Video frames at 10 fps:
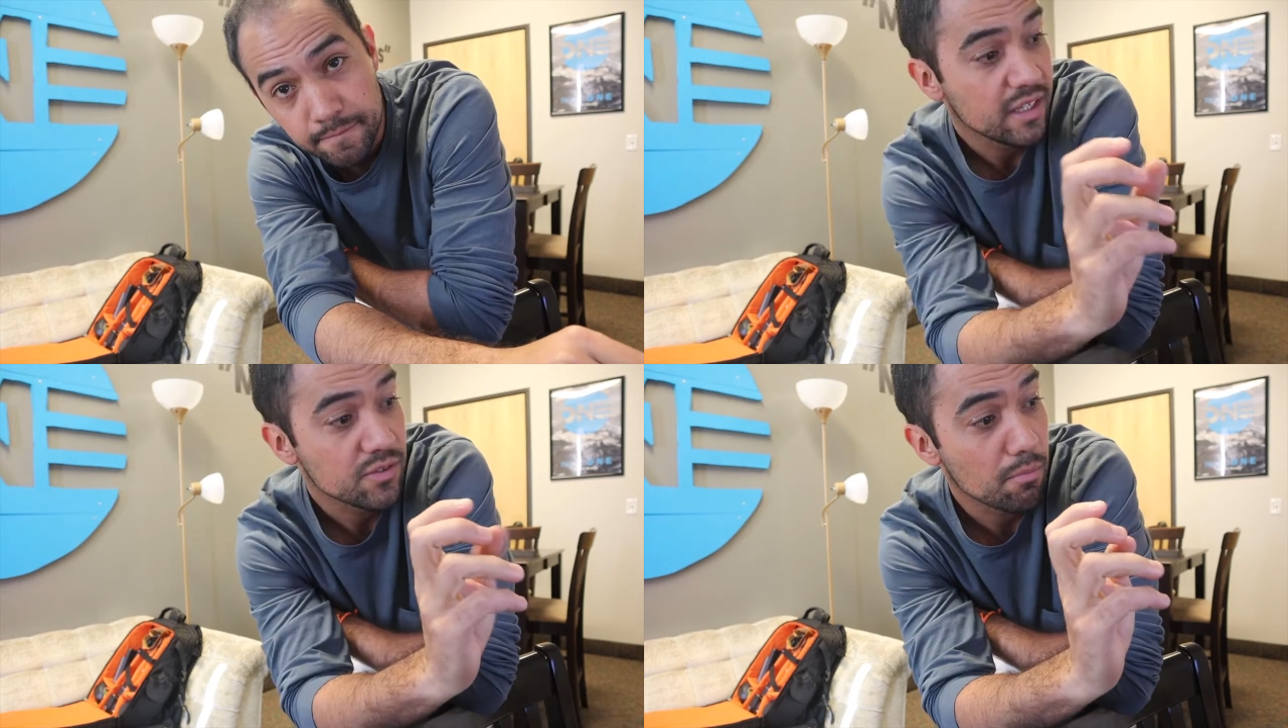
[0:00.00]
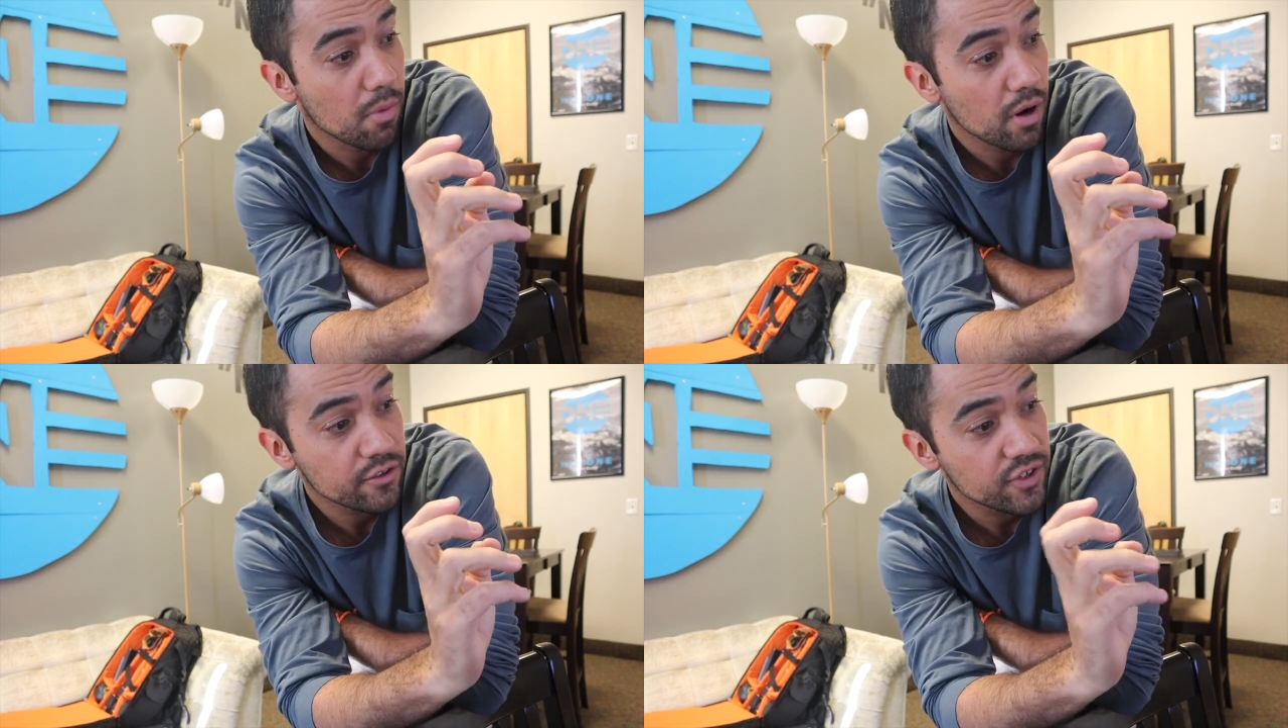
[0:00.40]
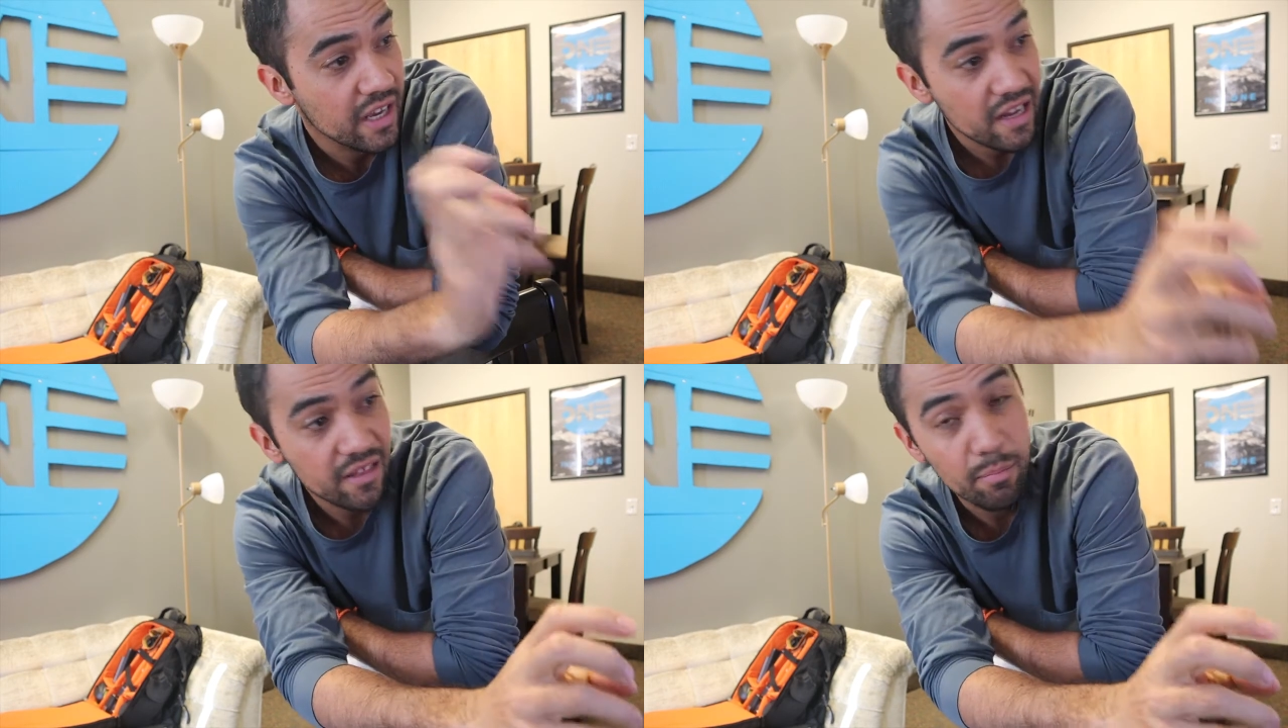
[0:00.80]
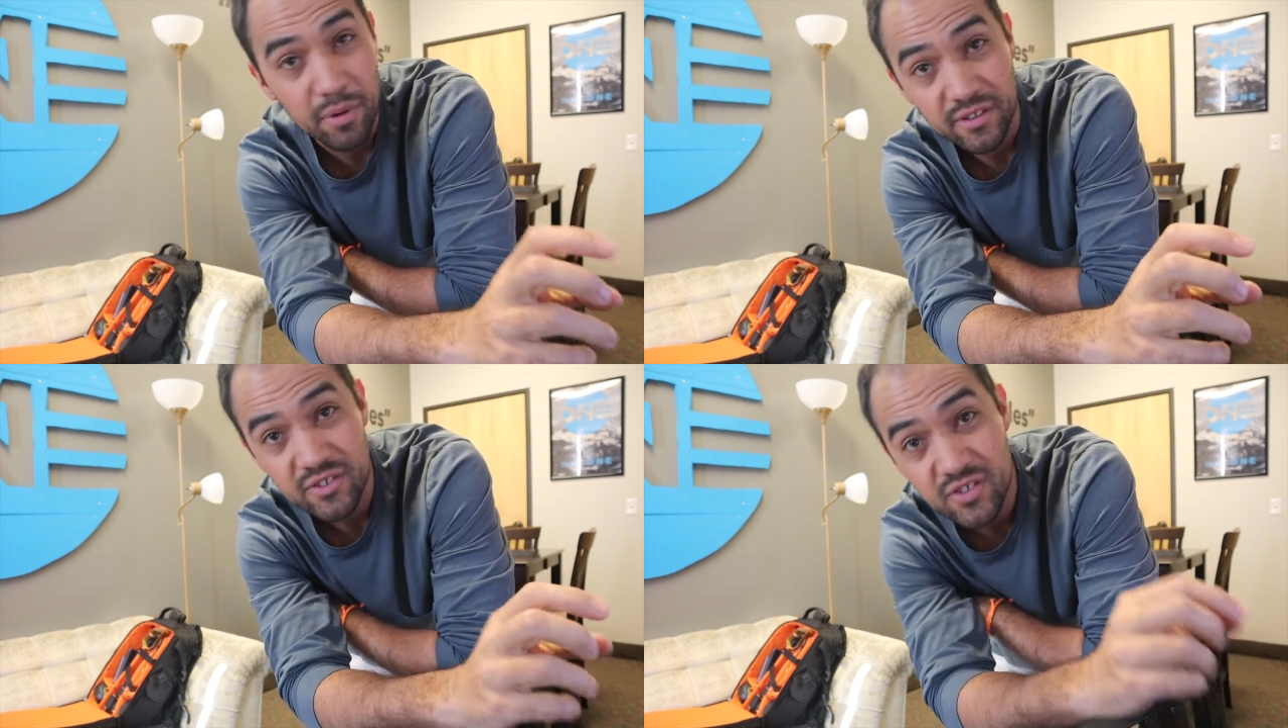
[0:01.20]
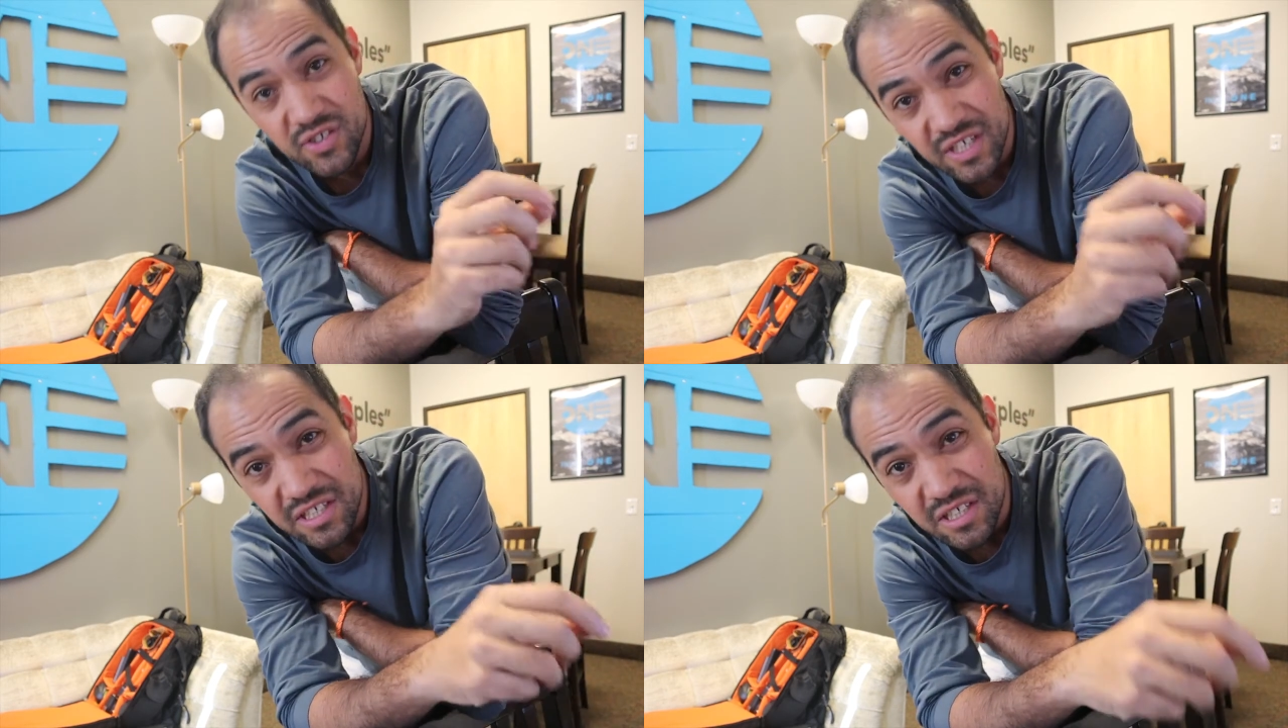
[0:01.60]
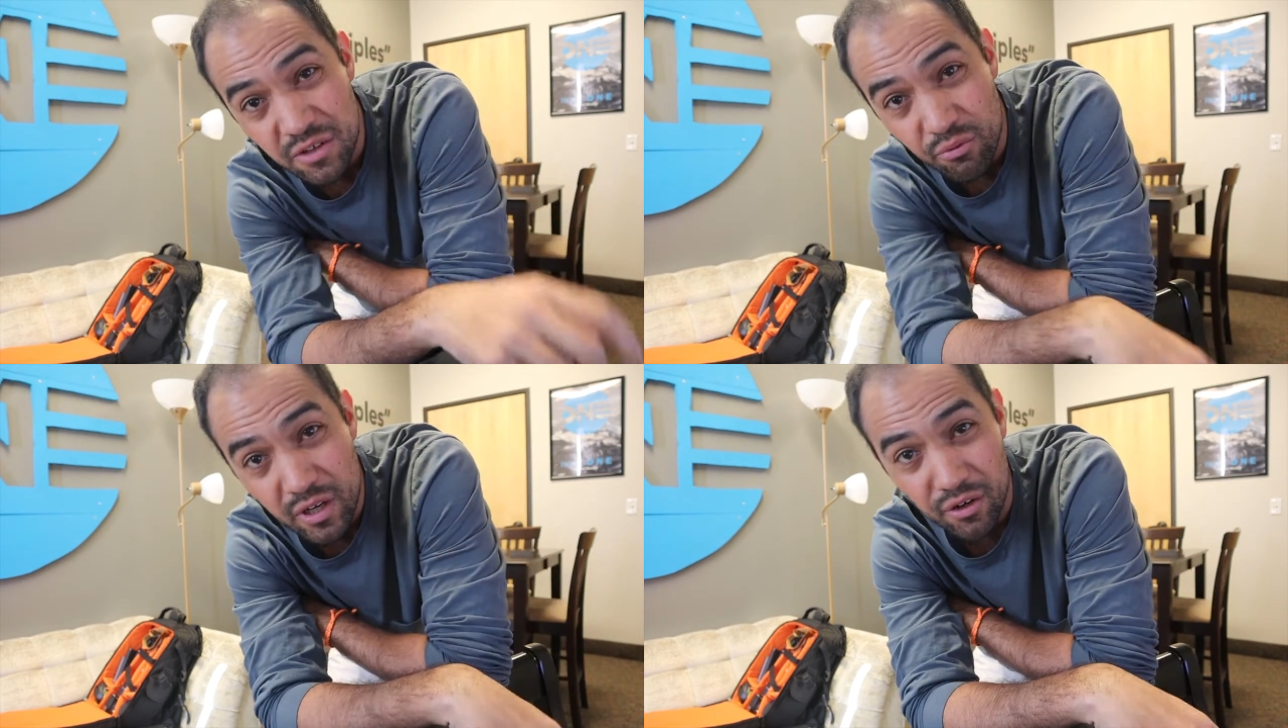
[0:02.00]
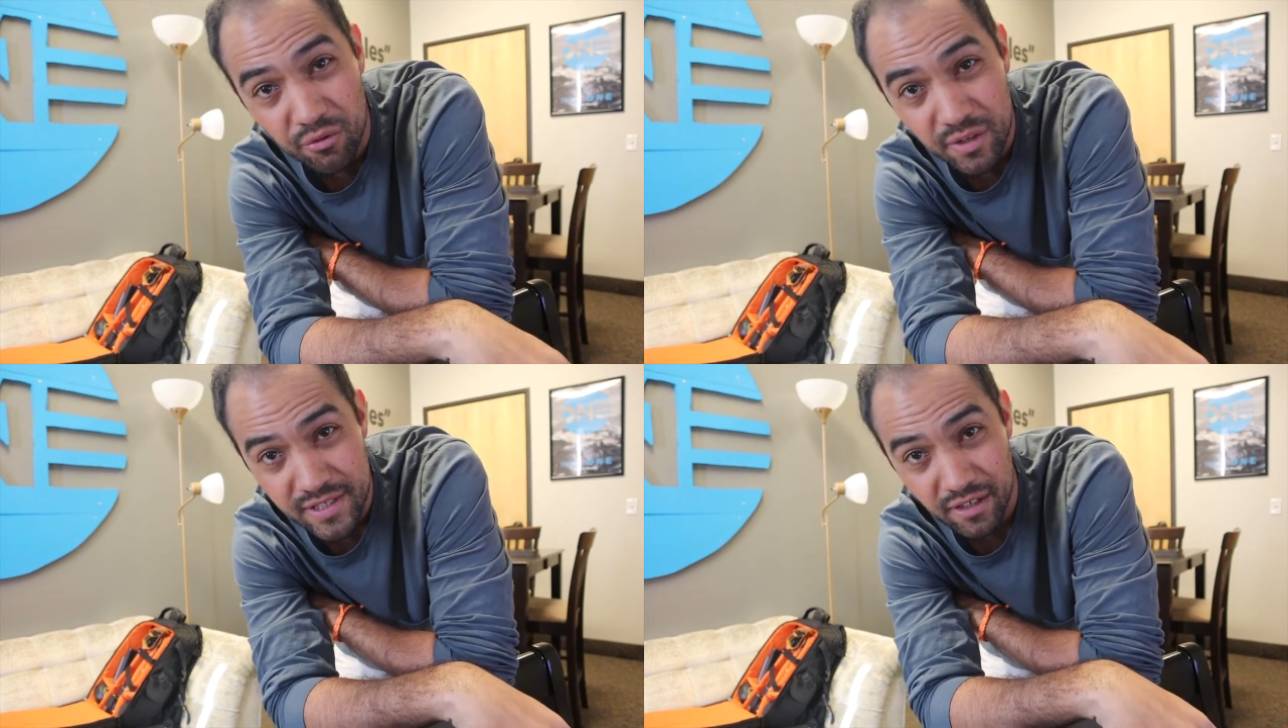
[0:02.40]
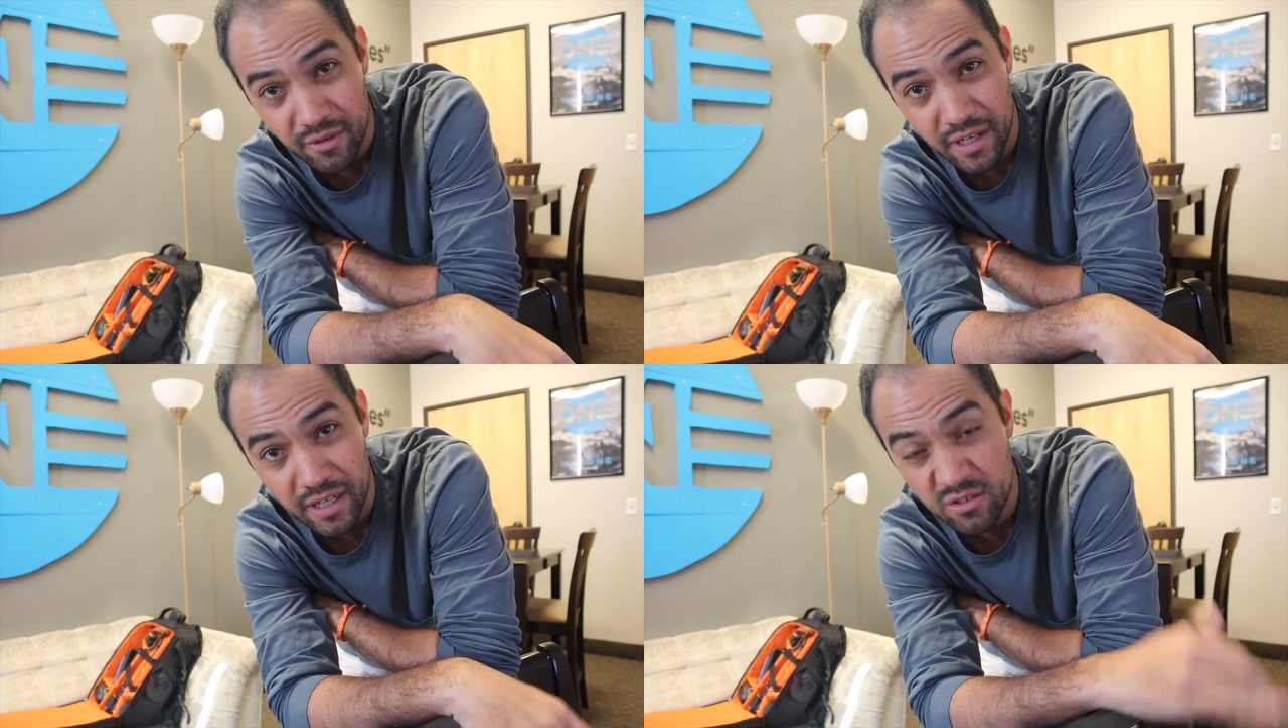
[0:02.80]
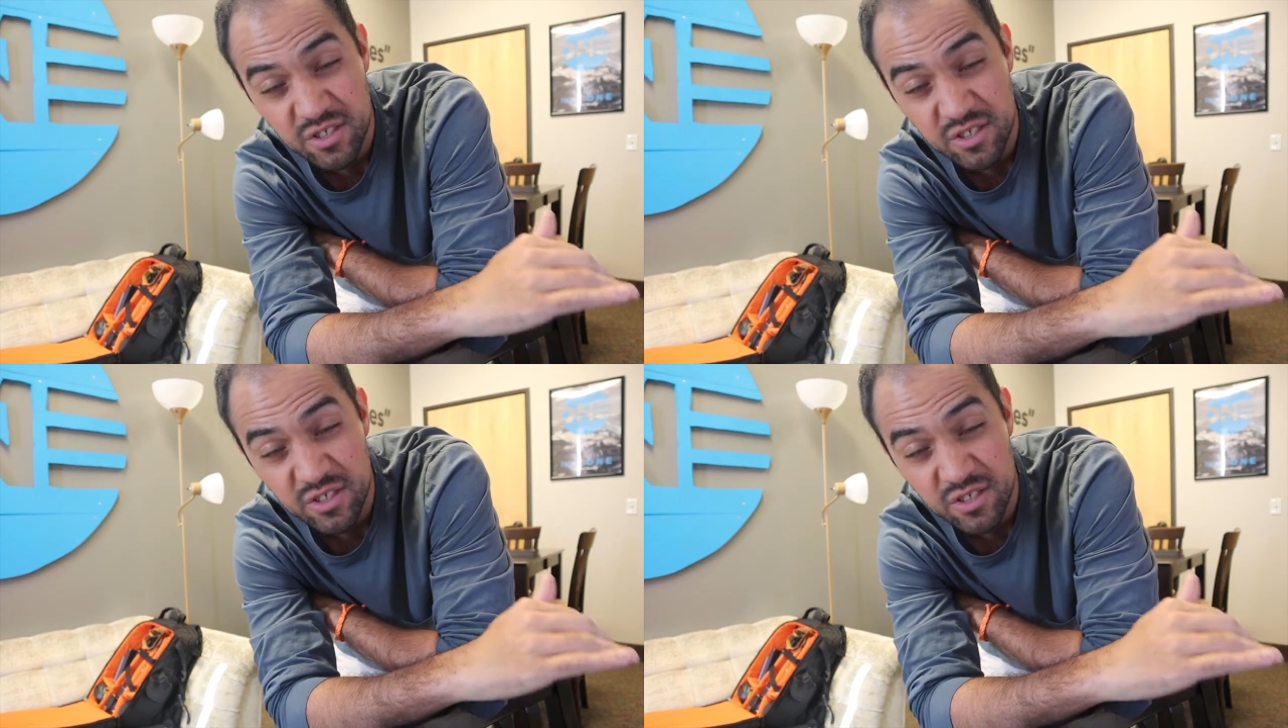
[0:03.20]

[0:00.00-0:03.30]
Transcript: It's March 8th, but it's 63 degrees out right now.